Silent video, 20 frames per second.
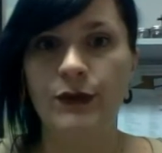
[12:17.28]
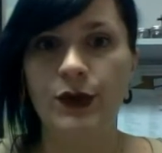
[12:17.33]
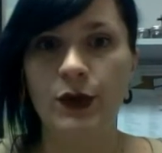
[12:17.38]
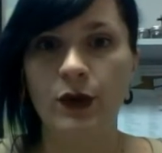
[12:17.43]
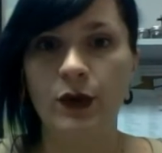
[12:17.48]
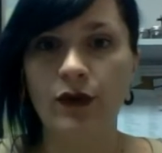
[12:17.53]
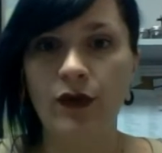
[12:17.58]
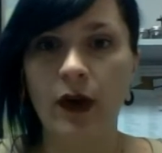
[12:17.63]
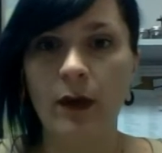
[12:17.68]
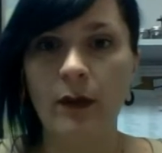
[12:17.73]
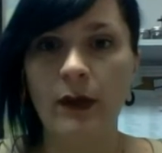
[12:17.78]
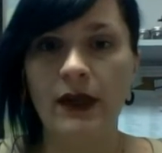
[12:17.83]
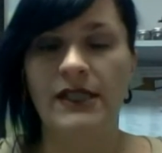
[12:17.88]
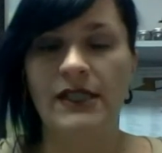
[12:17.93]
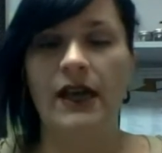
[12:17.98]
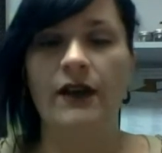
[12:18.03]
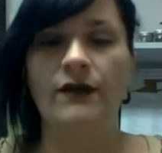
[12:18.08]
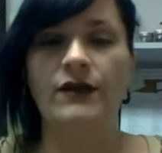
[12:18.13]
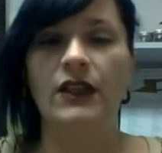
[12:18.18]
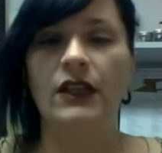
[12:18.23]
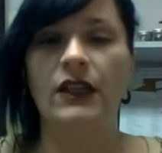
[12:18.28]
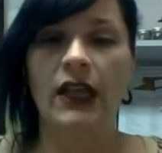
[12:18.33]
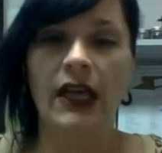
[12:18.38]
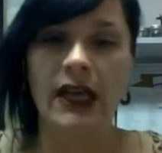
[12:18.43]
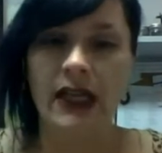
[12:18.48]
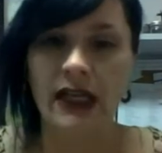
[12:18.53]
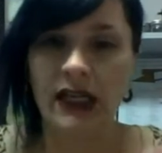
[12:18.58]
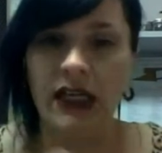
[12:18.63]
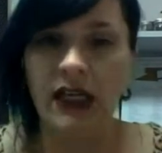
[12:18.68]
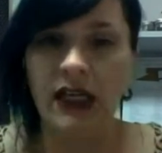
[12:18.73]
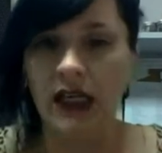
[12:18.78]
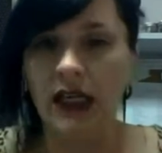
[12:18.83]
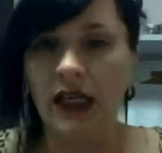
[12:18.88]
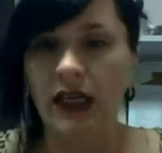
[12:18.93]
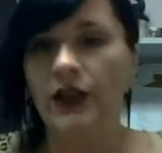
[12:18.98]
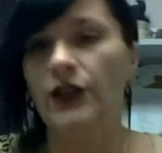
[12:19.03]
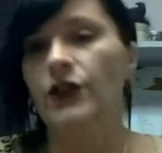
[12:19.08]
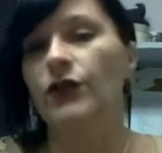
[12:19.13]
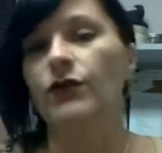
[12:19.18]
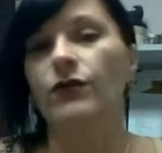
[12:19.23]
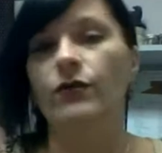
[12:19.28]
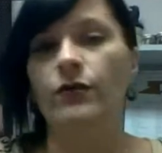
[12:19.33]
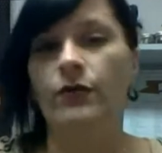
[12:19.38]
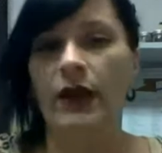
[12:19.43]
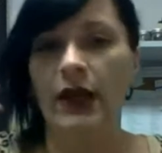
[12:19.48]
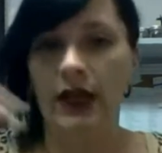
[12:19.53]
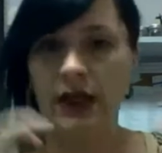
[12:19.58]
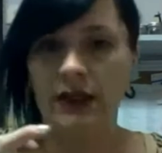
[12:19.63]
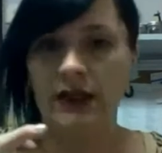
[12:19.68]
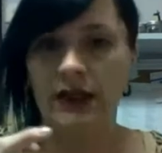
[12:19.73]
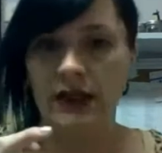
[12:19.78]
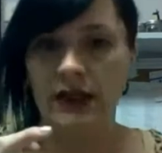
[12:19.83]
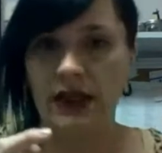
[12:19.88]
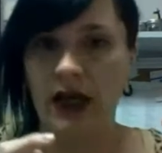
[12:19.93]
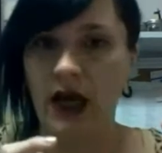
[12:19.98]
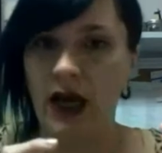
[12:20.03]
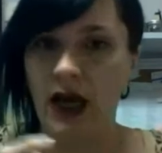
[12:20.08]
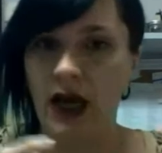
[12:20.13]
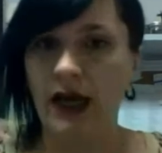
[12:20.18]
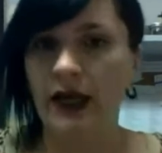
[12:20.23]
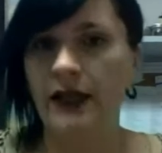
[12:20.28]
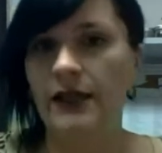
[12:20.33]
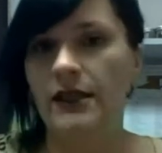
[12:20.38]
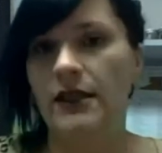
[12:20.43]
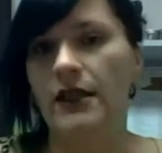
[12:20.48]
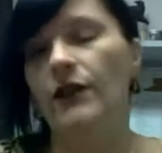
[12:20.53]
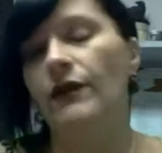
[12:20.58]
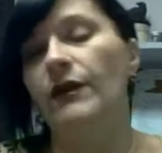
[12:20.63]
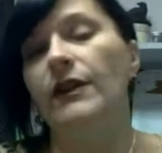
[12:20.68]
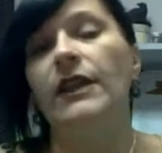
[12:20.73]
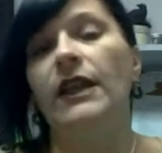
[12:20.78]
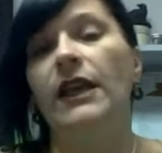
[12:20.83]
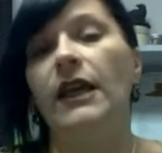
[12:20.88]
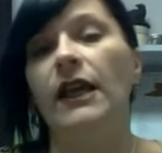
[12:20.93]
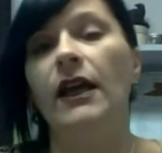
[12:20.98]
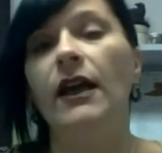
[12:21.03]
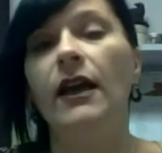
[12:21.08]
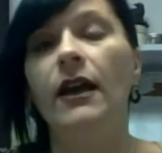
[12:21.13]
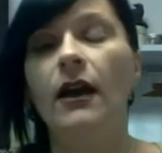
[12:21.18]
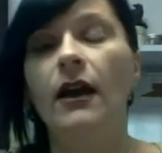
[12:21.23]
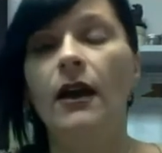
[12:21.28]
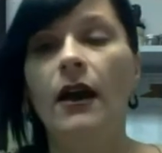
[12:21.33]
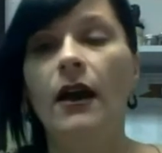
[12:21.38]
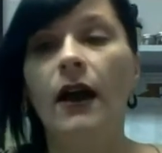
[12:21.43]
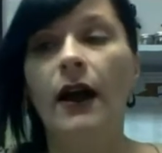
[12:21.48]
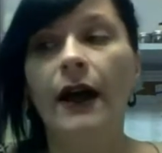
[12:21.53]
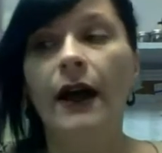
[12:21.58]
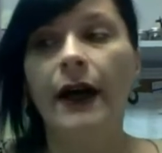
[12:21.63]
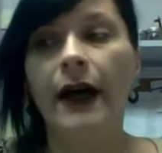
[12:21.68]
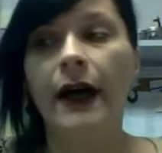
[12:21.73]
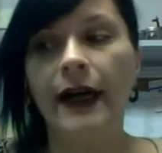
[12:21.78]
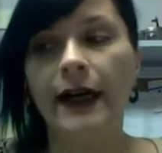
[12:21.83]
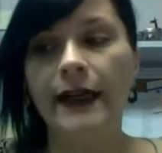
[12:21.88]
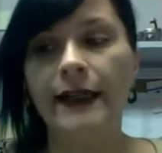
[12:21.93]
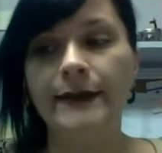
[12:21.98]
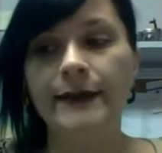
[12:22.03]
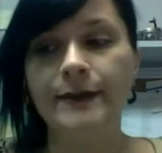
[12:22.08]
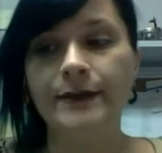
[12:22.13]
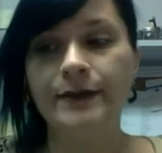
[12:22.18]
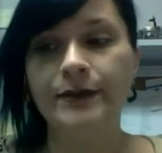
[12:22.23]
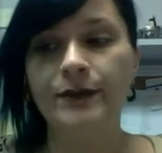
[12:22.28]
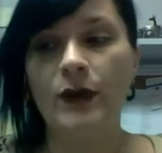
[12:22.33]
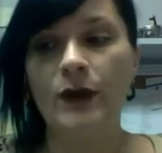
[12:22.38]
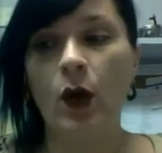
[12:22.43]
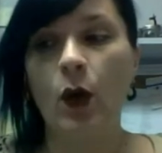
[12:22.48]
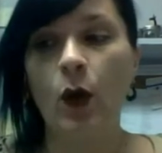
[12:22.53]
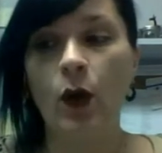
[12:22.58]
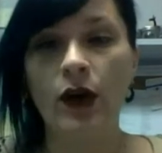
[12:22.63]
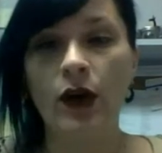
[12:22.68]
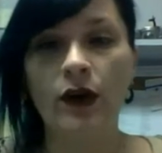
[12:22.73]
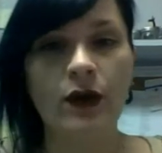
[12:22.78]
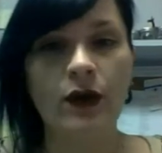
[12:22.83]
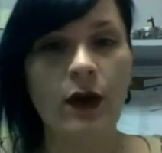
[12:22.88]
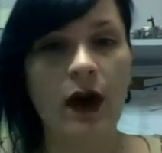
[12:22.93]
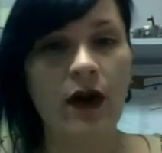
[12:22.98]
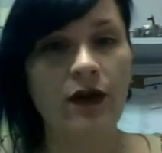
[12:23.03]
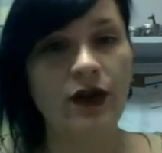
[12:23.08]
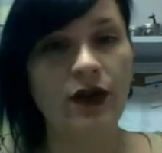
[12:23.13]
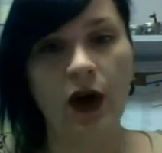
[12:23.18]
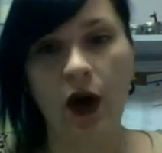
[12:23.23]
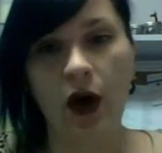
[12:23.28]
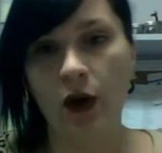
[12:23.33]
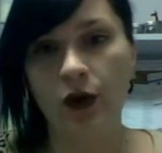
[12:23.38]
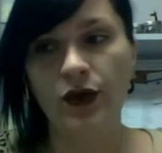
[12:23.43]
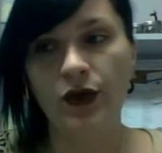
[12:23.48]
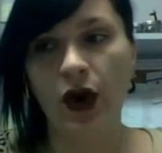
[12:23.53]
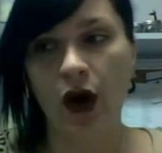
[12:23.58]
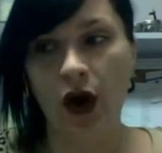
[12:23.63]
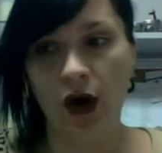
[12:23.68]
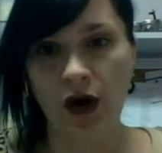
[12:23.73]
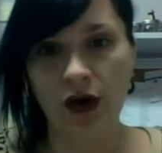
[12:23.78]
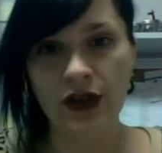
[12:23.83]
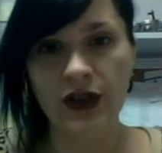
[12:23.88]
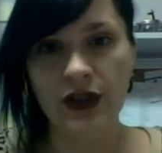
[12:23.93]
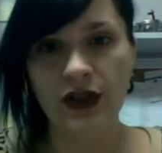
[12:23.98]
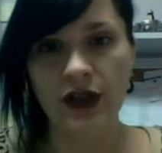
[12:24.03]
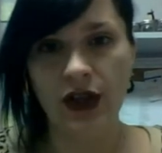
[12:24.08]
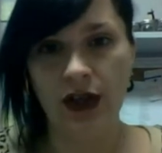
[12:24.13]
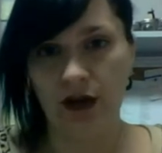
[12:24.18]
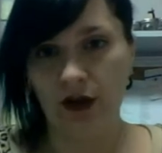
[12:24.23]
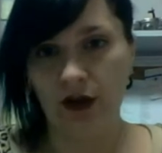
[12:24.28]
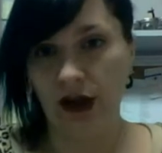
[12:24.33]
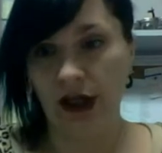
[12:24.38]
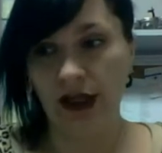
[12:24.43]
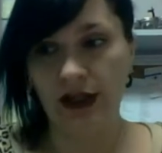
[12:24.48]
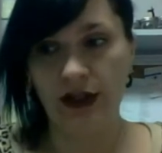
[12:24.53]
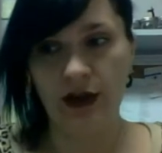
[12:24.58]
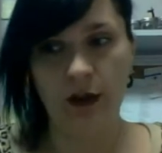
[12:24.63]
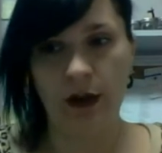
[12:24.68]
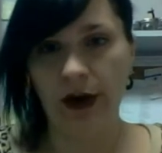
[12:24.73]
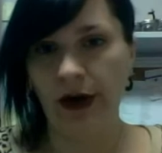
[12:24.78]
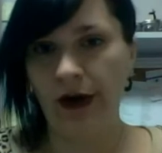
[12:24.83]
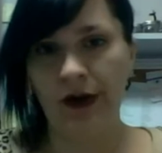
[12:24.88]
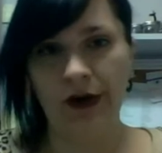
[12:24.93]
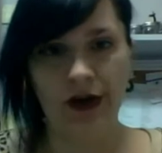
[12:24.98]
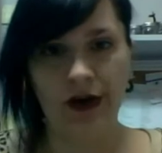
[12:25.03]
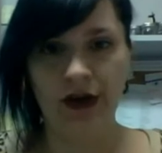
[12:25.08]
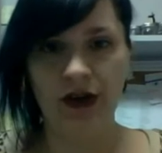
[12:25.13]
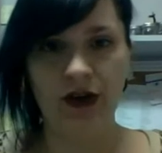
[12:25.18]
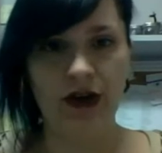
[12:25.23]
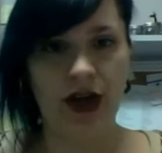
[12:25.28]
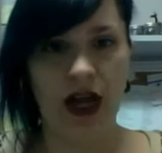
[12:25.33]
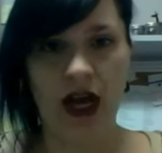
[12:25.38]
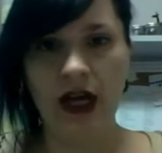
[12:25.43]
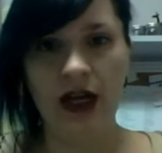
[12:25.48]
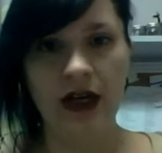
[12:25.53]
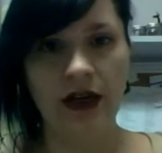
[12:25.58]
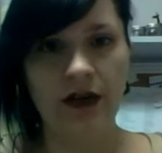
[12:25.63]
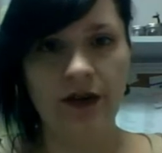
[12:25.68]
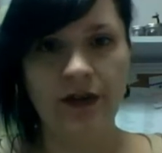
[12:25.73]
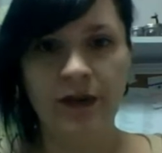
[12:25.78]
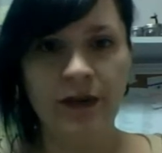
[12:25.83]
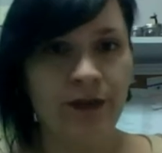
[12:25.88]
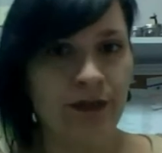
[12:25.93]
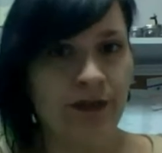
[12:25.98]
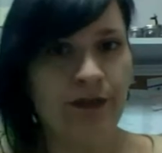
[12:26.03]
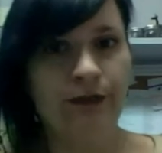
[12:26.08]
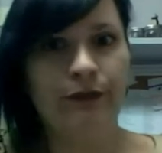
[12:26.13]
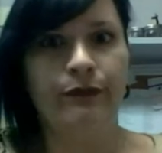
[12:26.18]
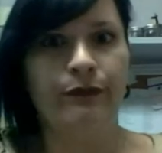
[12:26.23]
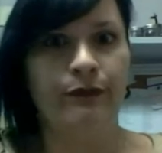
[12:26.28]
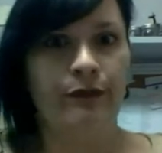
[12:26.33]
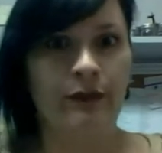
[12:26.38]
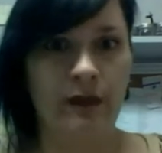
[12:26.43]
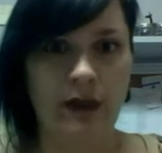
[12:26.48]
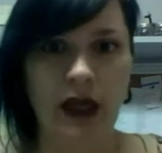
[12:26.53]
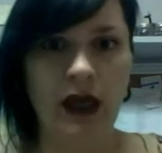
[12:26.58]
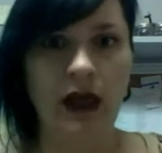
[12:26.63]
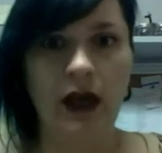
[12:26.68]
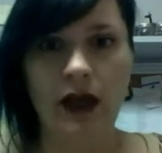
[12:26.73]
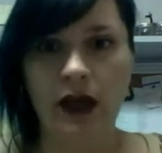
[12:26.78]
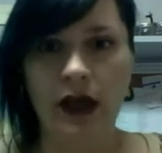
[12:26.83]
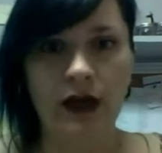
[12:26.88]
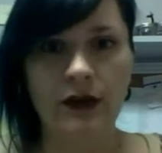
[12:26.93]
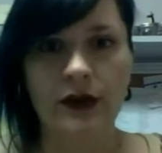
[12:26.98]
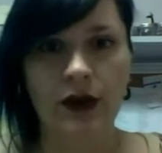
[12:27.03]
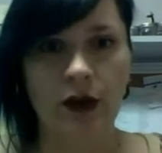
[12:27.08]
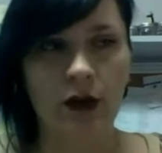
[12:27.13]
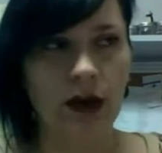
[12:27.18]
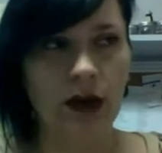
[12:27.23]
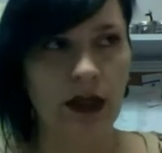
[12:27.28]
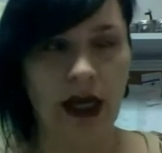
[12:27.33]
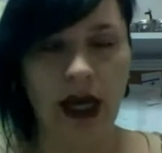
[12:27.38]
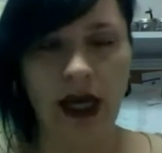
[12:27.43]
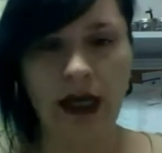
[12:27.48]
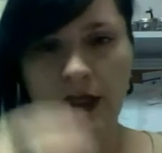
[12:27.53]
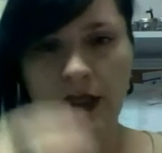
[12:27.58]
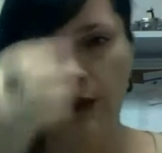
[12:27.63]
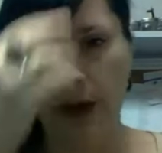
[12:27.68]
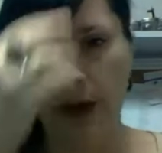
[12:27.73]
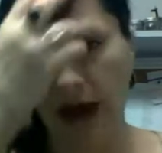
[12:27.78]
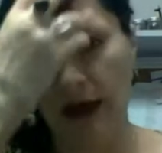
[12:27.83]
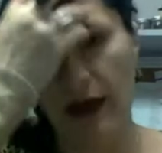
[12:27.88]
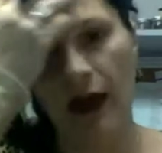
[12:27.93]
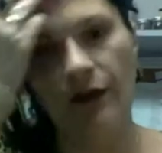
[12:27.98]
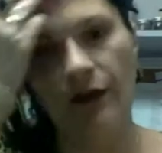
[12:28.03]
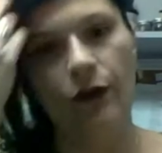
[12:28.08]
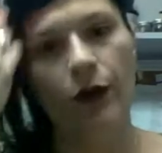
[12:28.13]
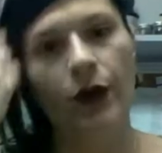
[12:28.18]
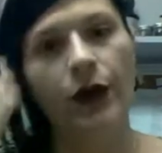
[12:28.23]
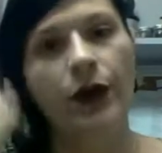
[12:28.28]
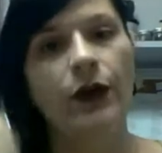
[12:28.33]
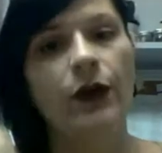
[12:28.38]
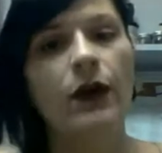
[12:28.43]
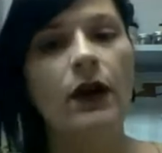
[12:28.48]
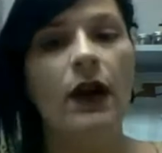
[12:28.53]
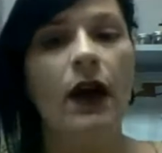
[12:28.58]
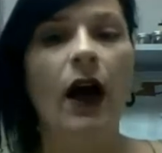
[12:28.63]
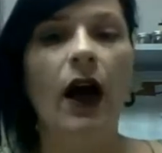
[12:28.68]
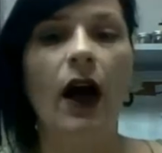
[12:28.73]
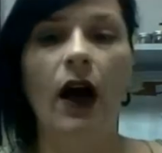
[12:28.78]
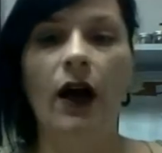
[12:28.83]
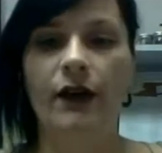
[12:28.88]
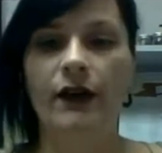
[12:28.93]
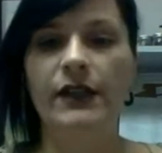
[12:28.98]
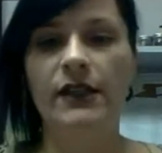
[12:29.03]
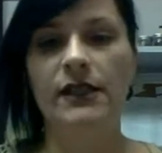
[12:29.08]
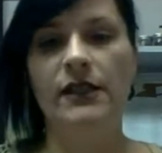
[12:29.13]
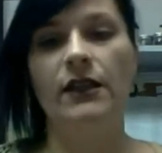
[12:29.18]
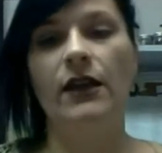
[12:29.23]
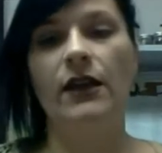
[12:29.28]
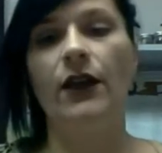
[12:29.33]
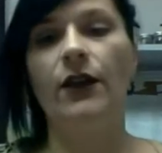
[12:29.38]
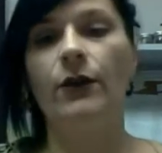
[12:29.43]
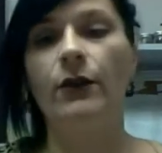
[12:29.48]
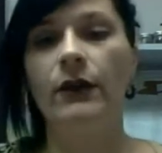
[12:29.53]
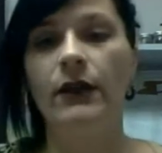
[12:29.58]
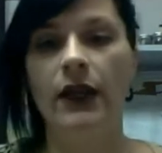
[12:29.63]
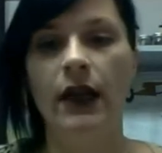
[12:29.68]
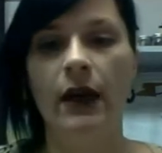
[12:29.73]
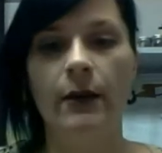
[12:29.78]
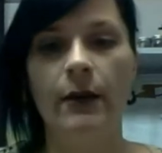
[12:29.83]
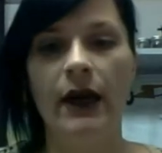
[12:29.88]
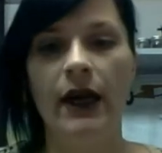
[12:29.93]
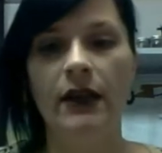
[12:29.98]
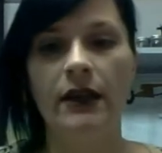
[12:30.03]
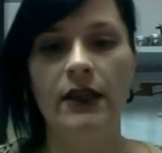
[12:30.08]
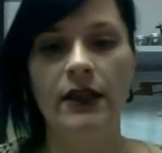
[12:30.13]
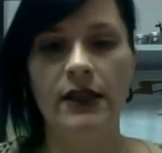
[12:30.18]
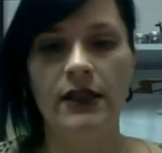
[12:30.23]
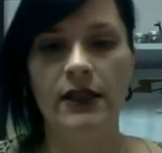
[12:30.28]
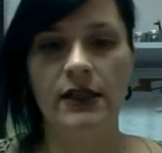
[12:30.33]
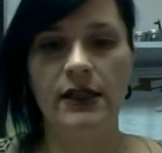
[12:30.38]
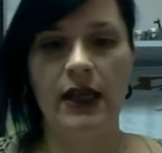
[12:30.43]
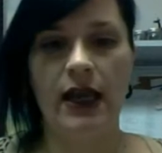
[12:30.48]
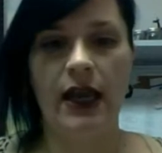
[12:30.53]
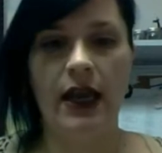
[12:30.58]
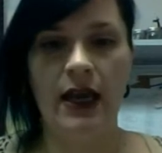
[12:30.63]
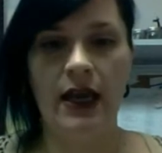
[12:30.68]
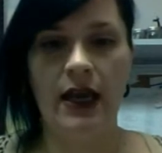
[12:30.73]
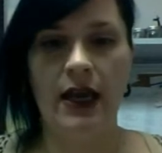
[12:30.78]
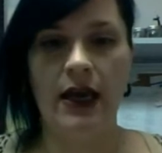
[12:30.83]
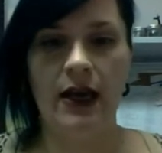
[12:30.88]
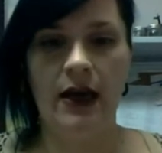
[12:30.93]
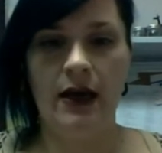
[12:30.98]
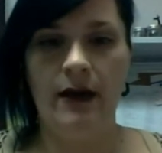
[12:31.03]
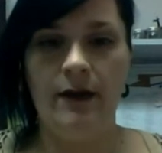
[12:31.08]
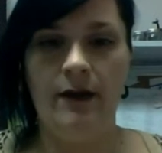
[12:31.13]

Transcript: do it from, because I have to lighten it and make it to size and everything. Or if you have your own art that you'd like to wear on your neck, yeah, I can make that for you. This is another one that I made. This is a